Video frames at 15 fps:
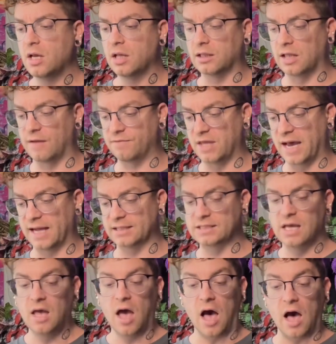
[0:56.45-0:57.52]
Love that.
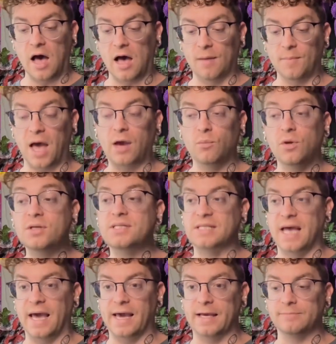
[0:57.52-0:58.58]
I will
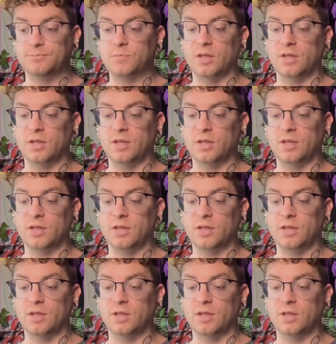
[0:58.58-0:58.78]
say